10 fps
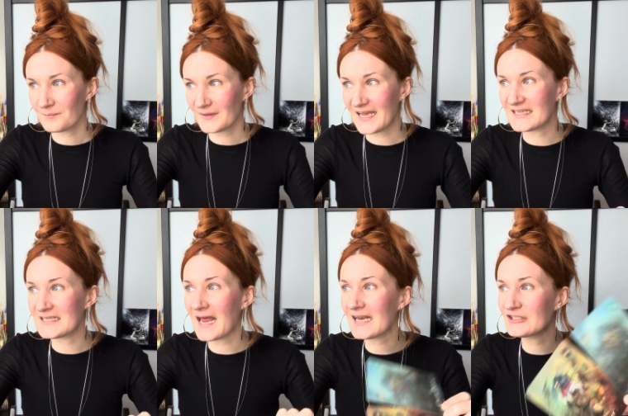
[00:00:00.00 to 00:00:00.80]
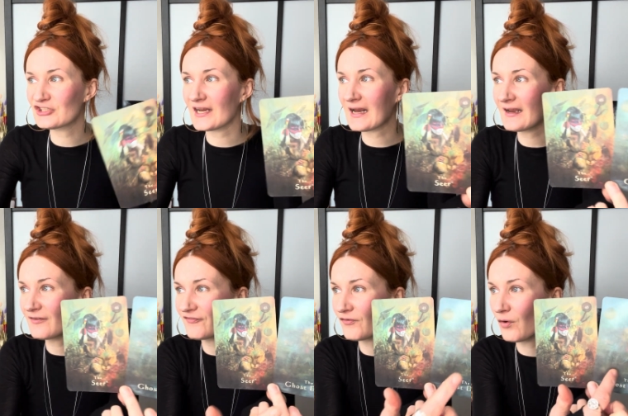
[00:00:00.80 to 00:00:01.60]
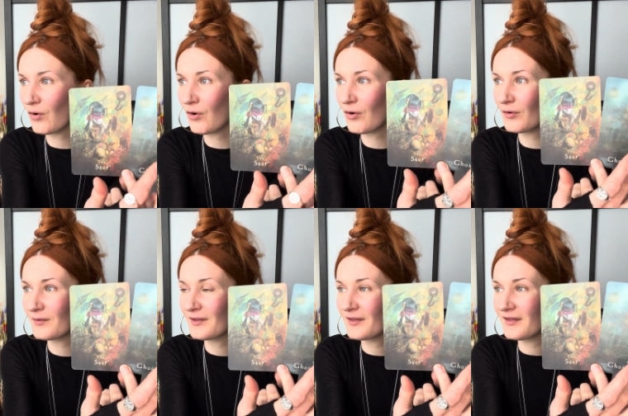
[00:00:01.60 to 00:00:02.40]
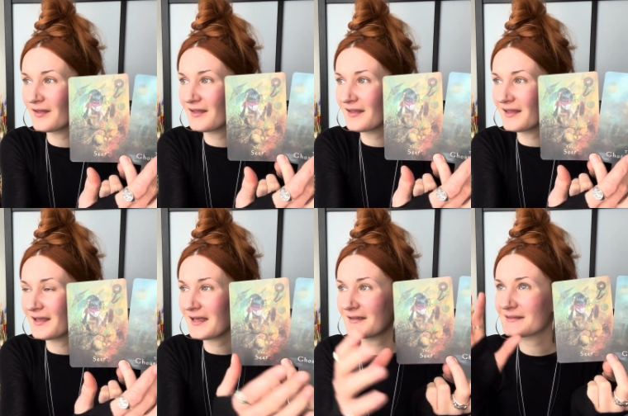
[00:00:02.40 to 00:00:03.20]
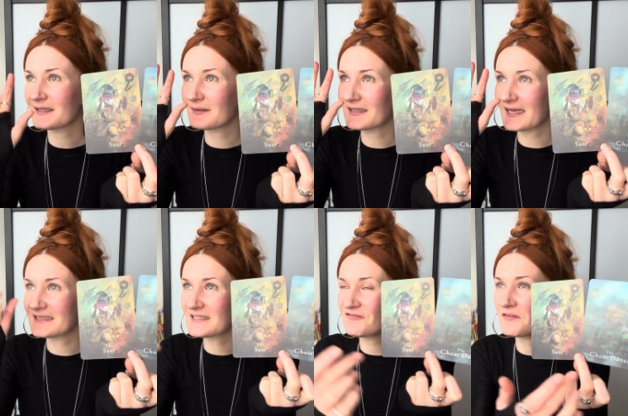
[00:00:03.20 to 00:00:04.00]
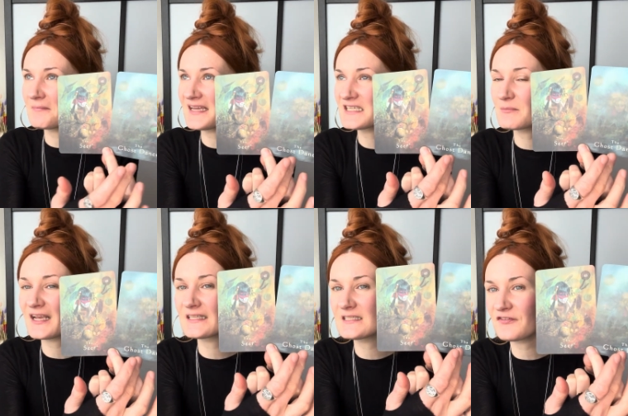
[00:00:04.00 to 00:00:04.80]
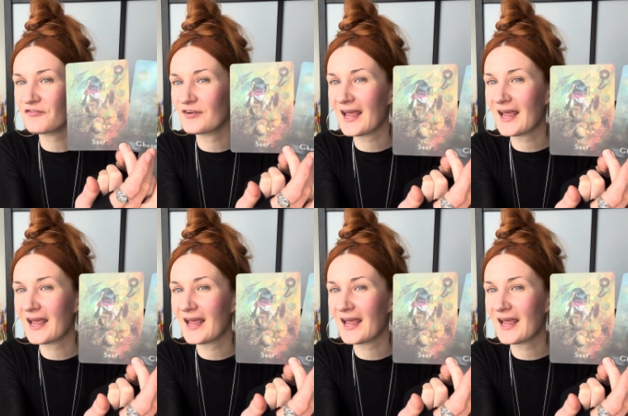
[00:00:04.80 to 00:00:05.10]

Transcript: an analogy for like a different medium, like a different